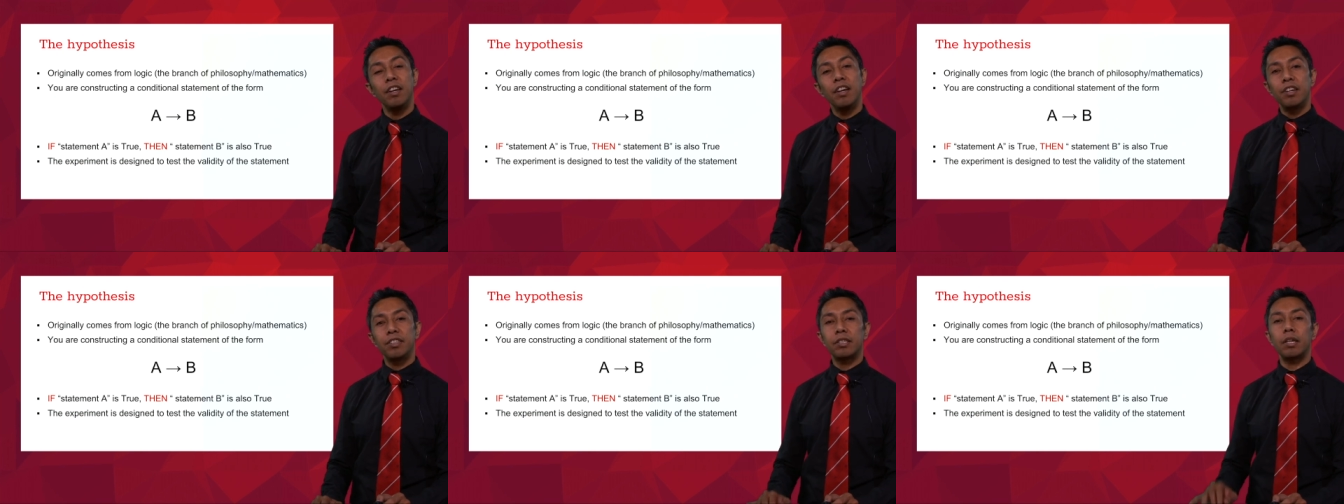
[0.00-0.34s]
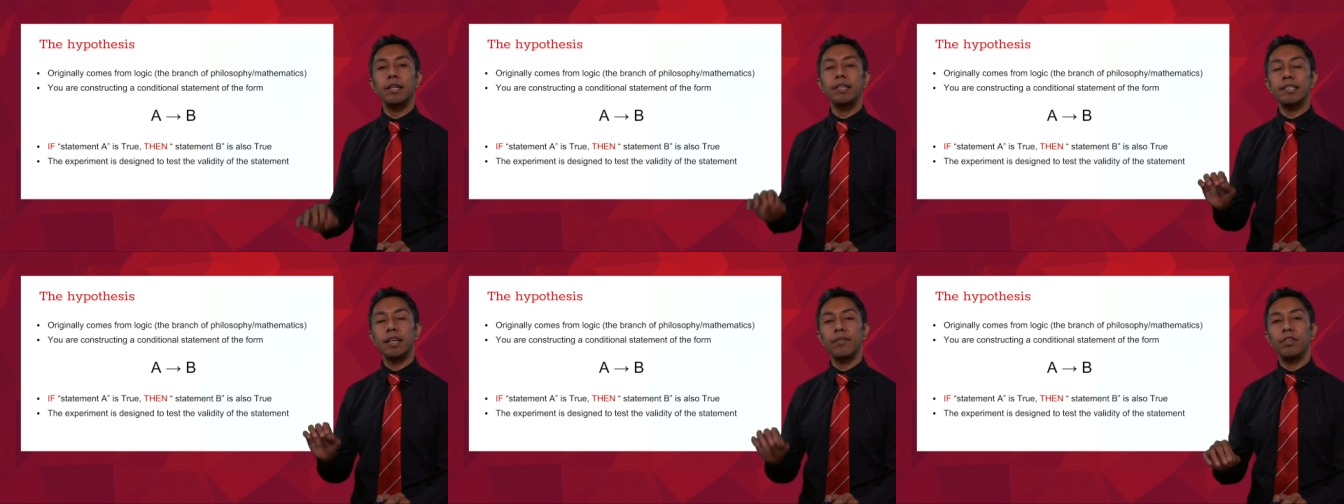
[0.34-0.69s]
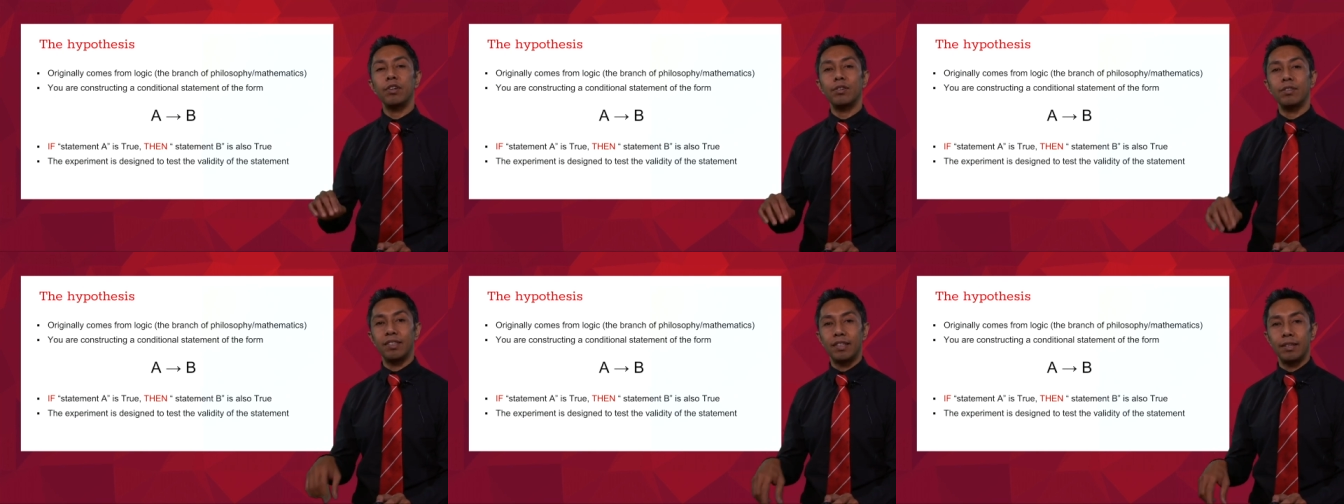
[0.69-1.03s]
So let's have a
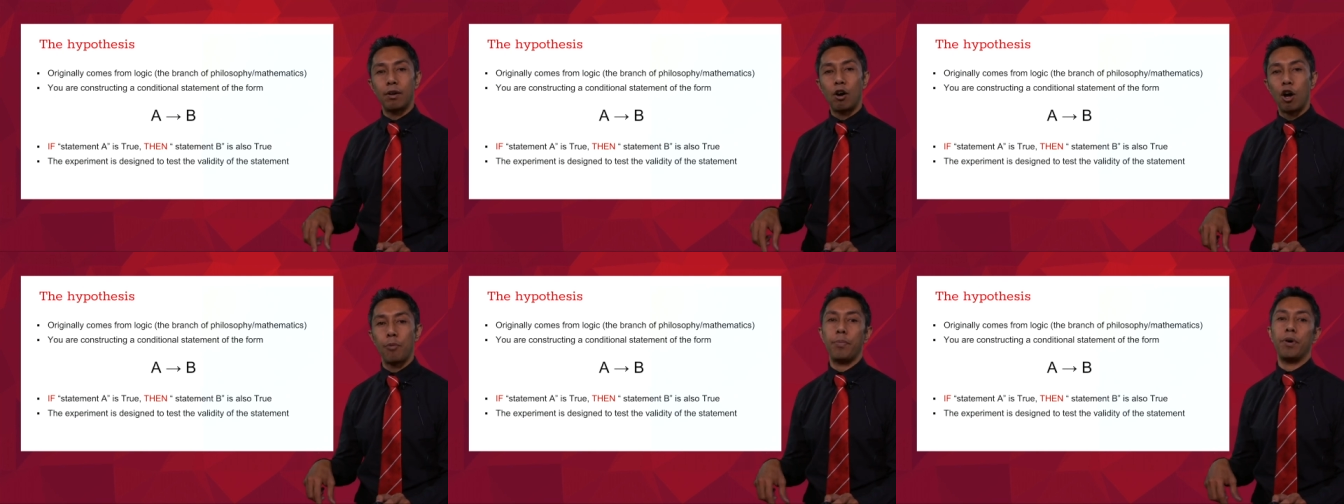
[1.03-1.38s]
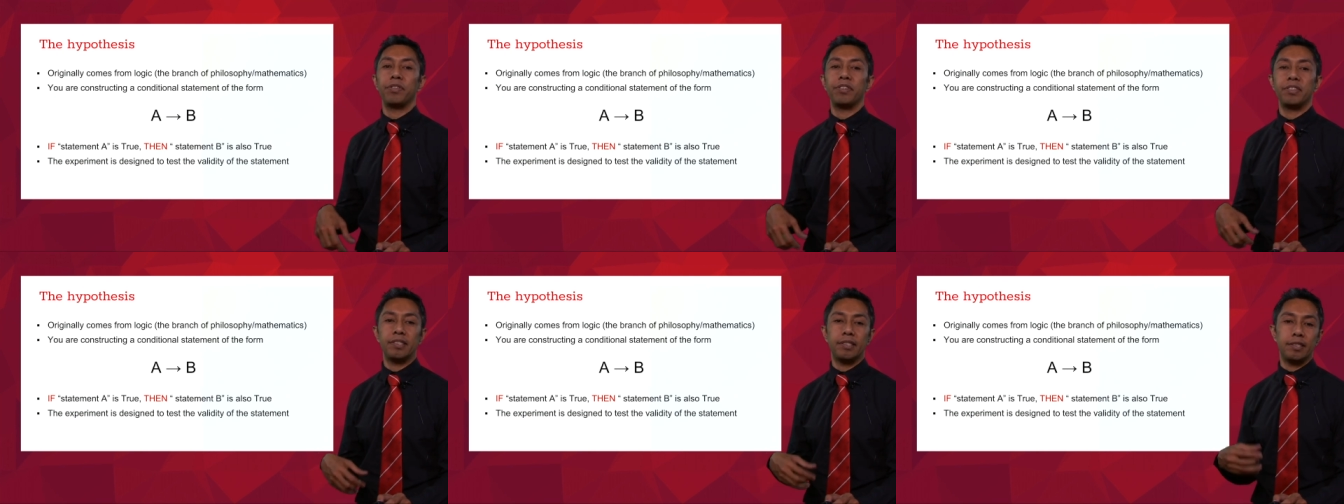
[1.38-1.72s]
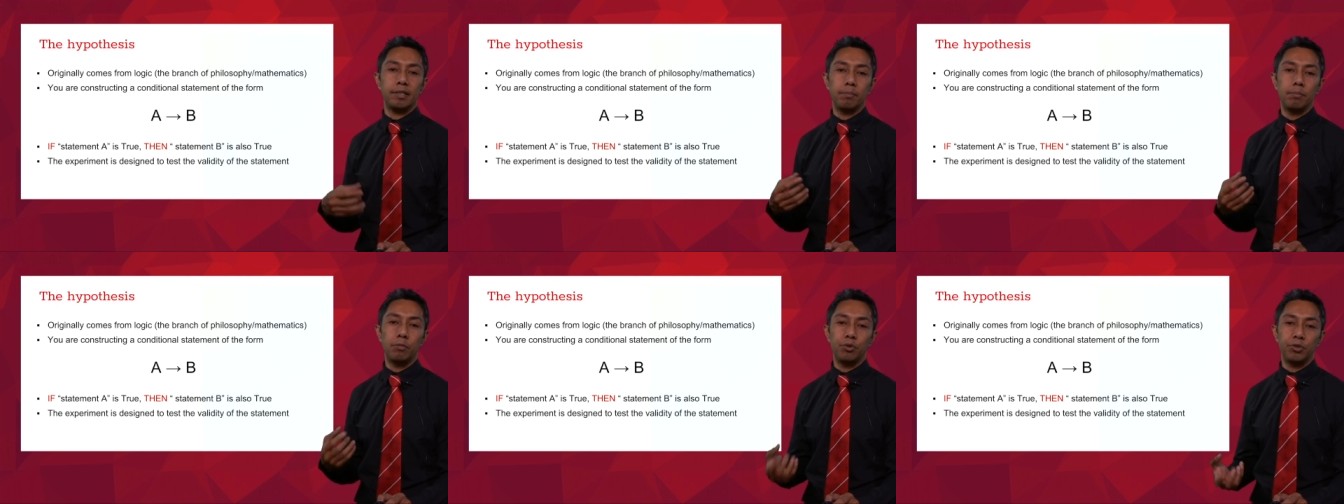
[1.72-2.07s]
look at the hypothesis
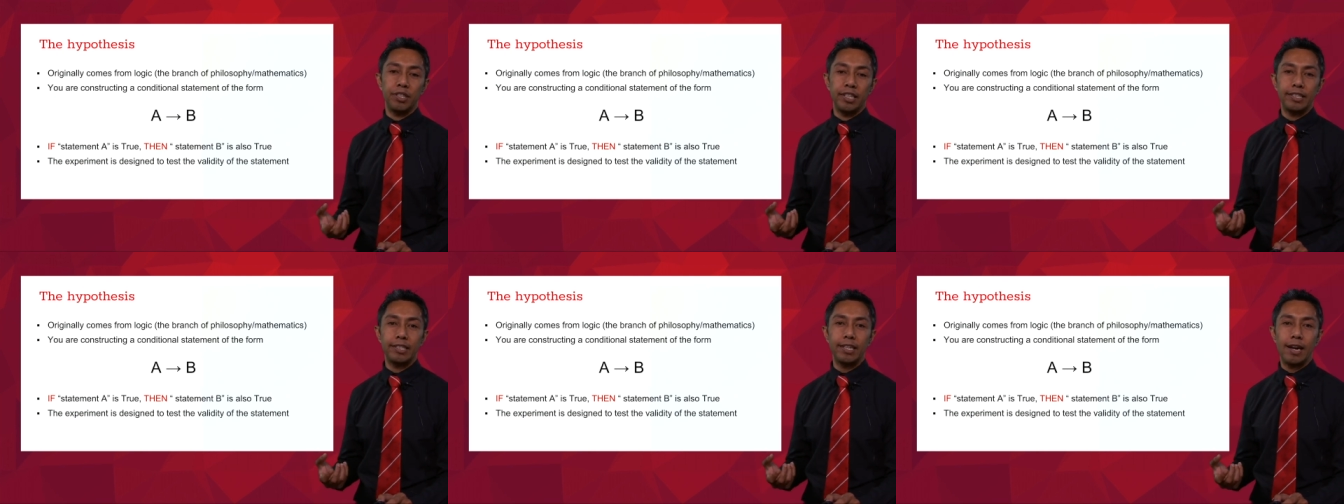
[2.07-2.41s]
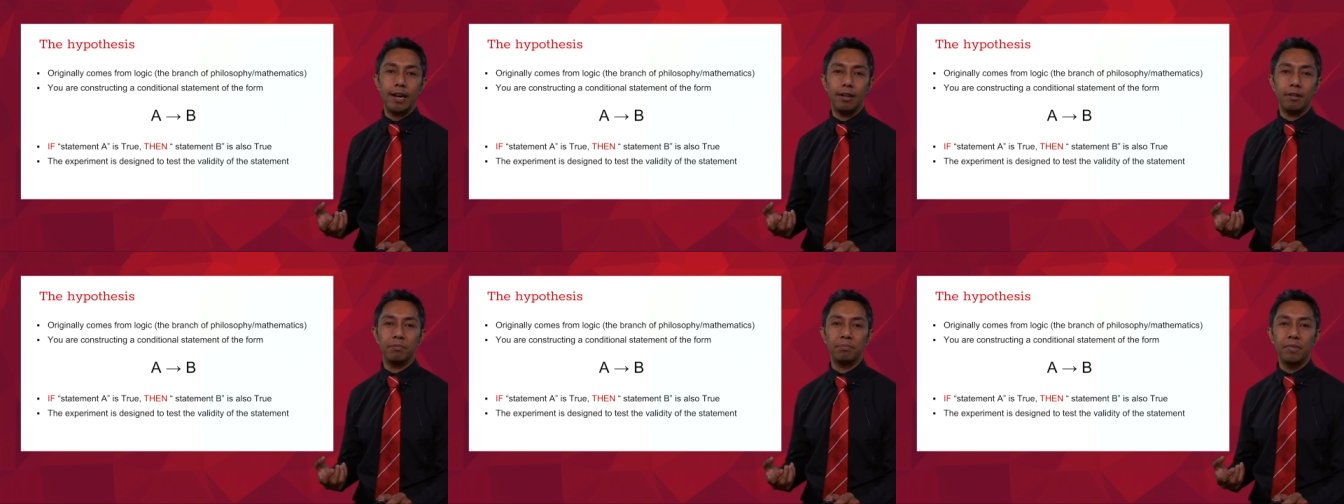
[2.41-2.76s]
in more detail.